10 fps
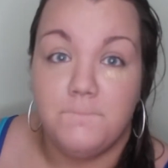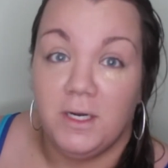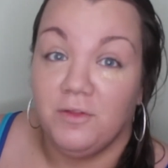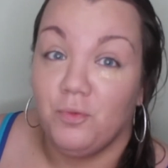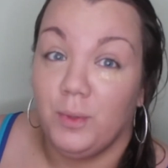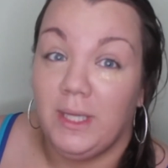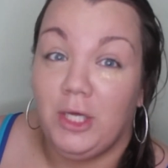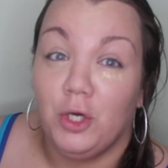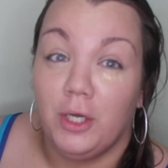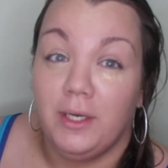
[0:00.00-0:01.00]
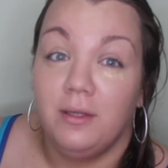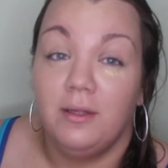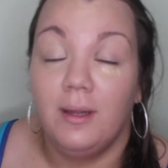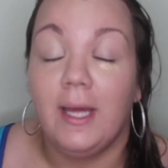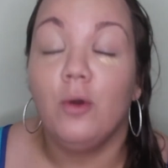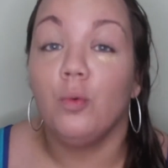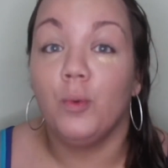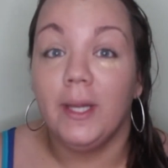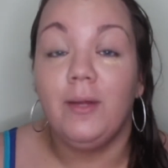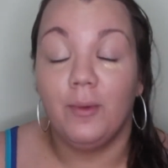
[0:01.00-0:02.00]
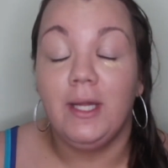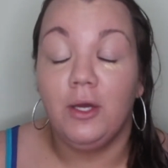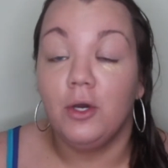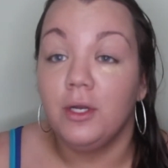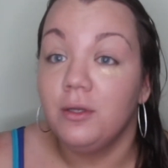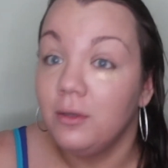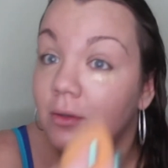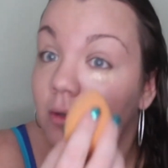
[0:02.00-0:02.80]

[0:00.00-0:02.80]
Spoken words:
but it's really good, like really, really good.